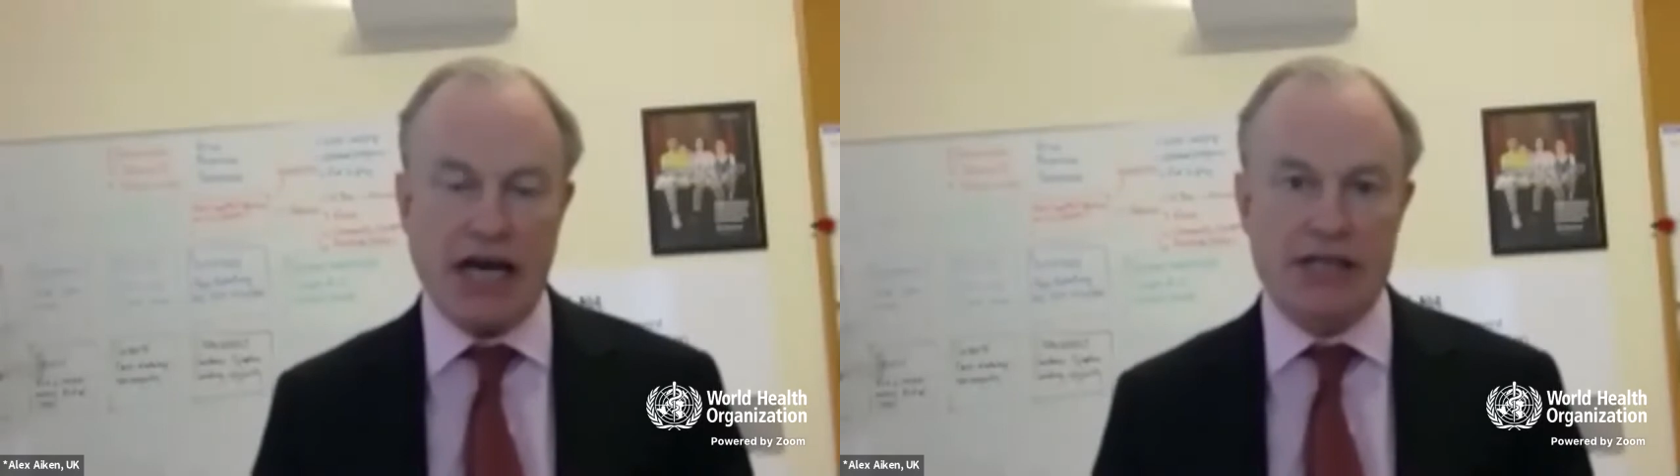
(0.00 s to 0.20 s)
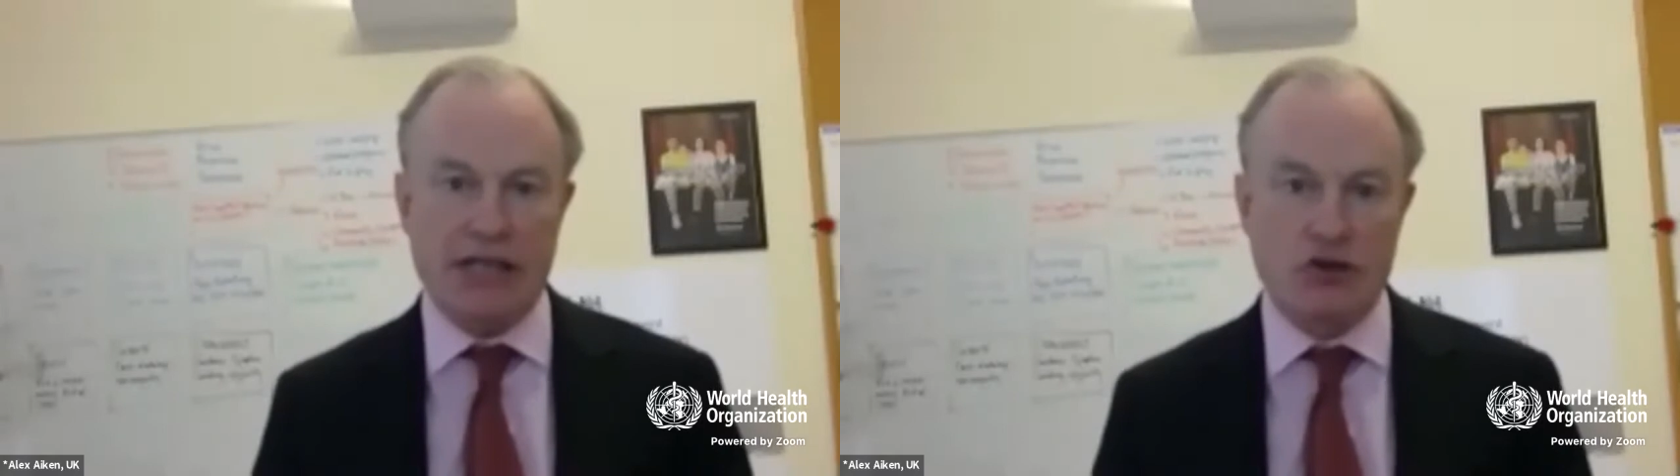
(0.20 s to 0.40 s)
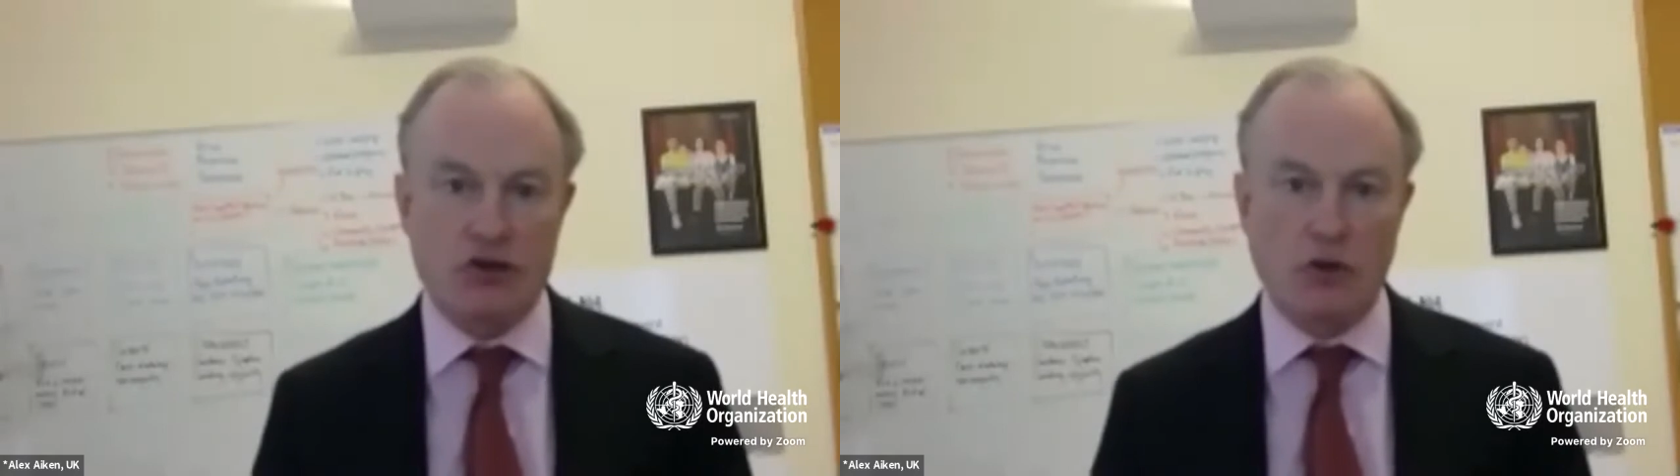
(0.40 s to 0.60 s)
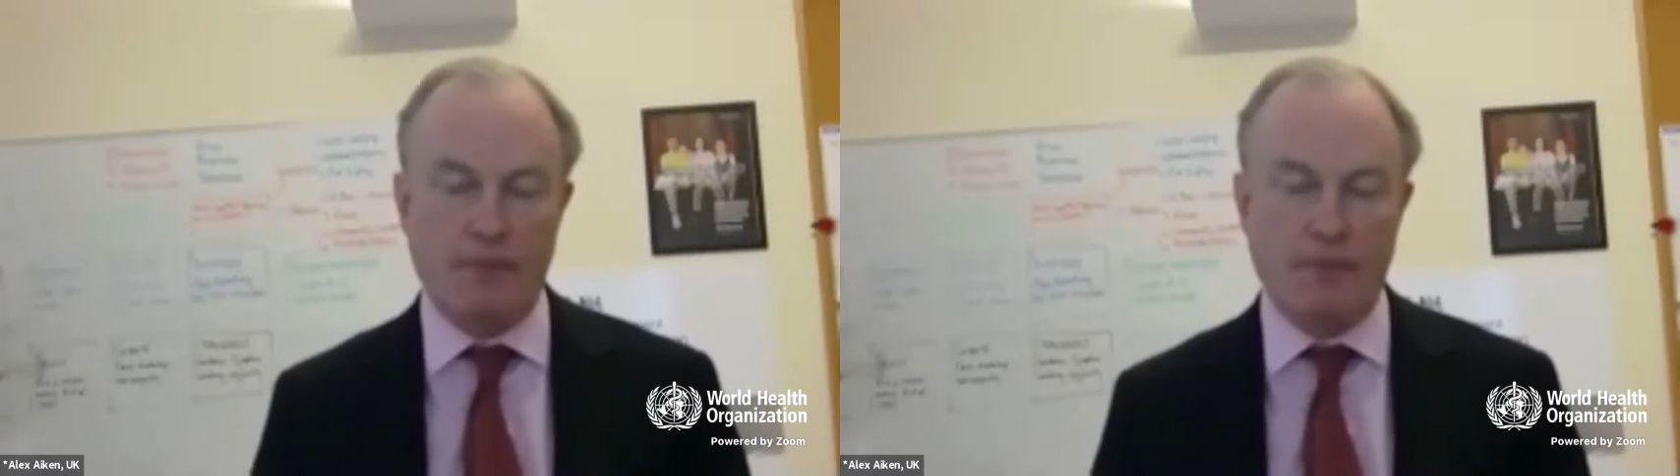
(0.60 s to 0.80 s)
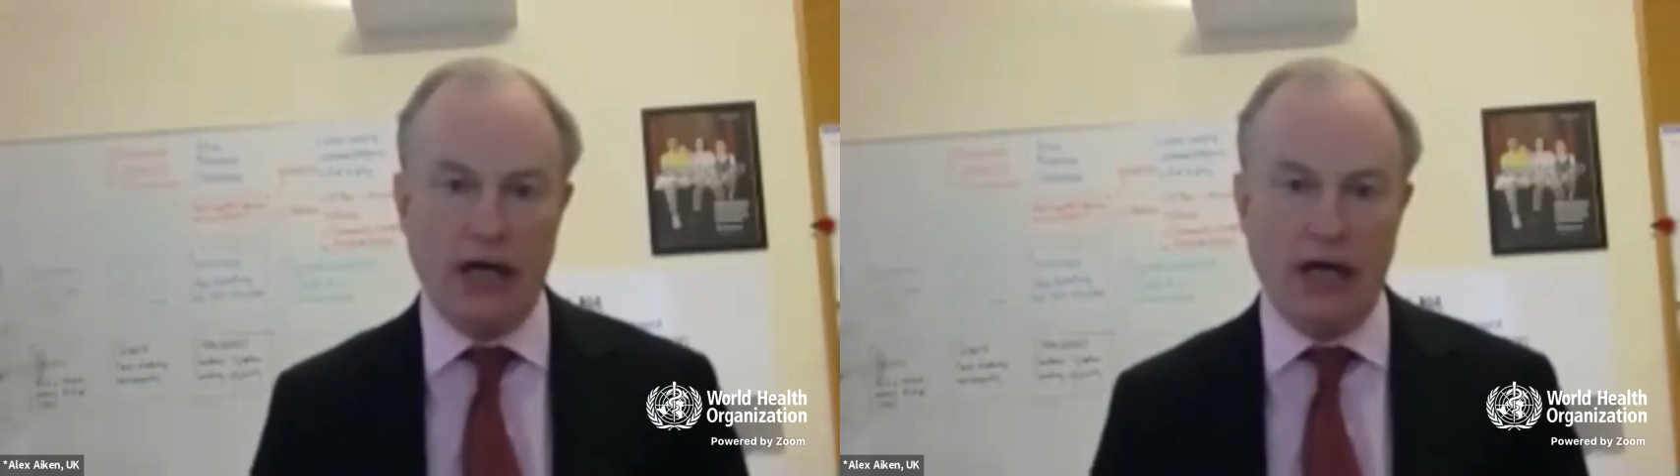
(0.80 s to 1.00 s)
a central
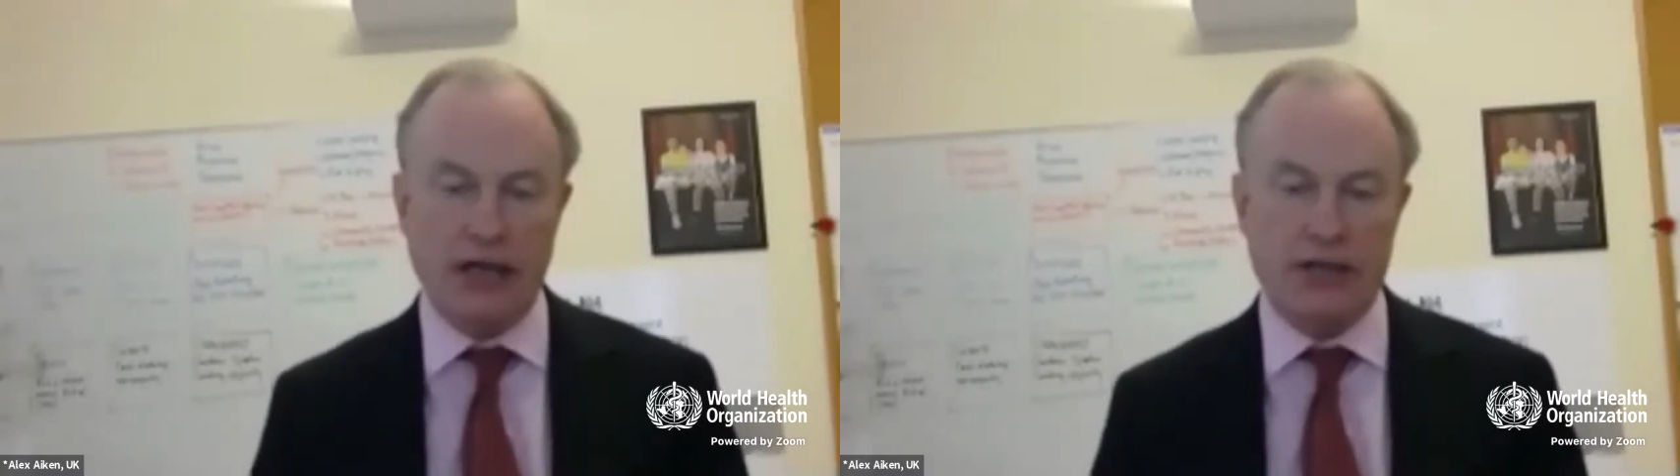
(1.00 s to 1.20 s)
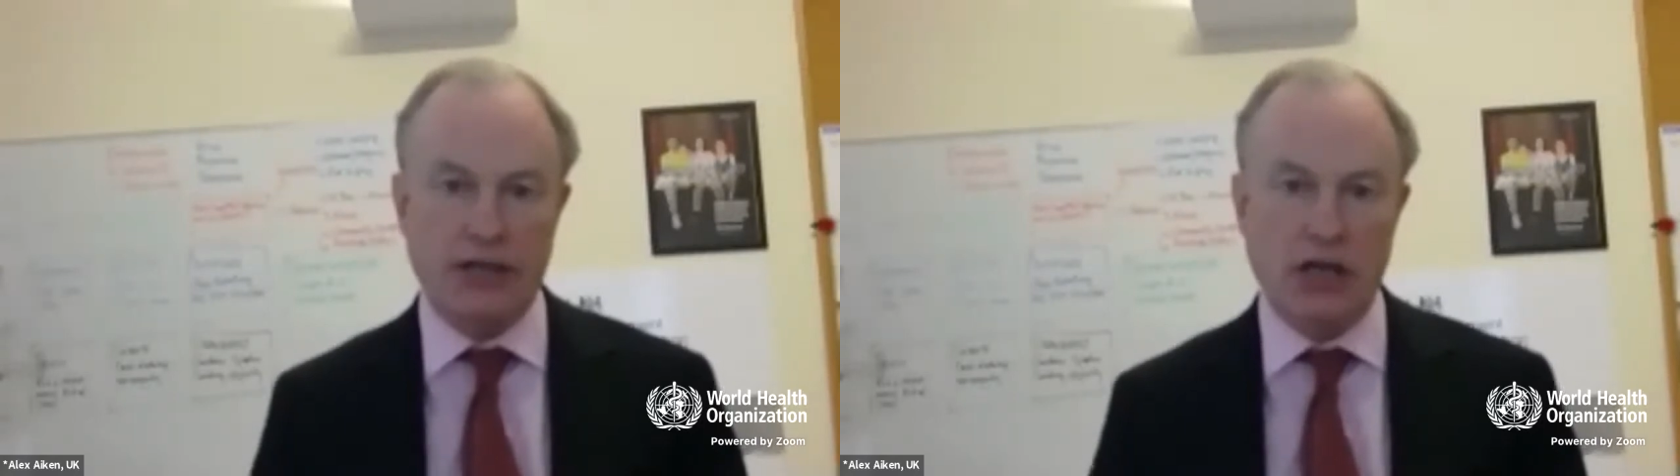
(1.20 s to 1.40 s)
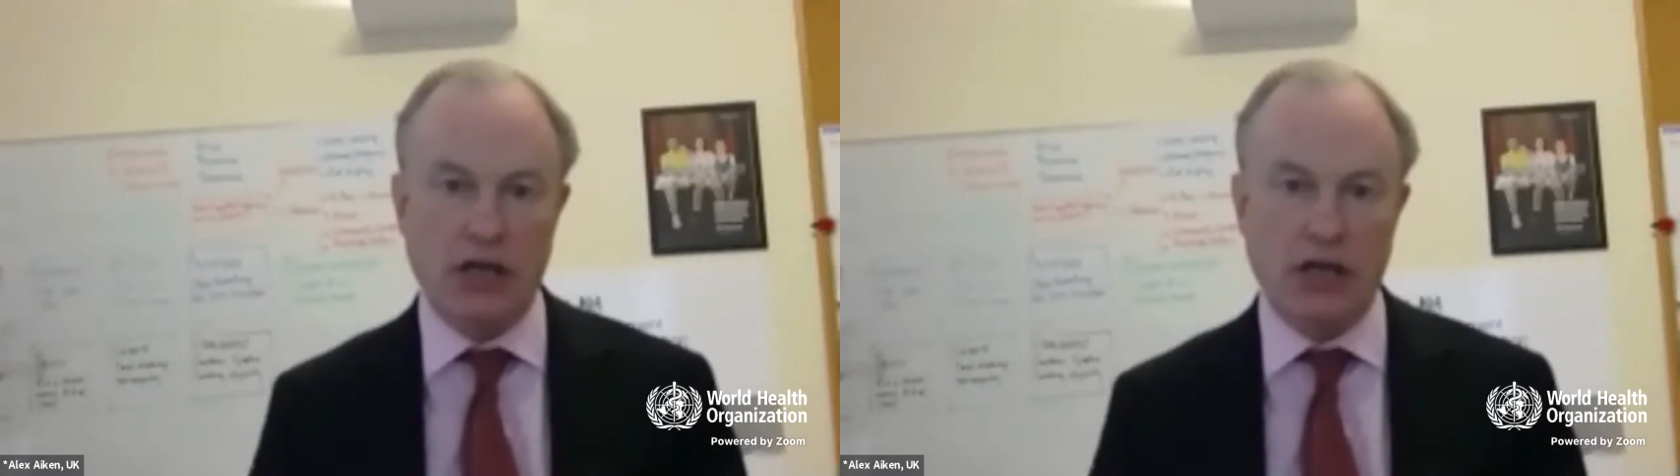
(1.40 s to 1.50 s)
part